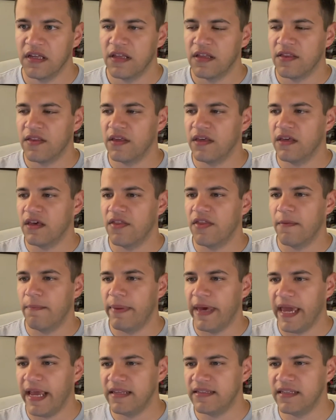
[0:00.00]
The, uh, the
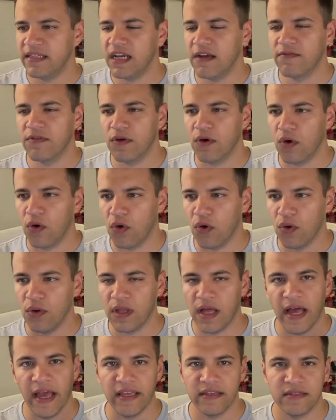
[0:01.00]
pacing of the whole
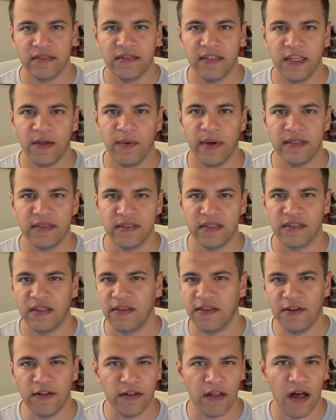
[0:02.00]
heist sequence is a
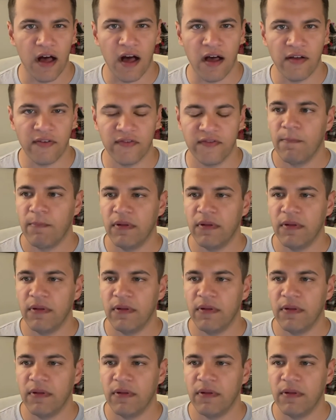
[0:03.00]
little off,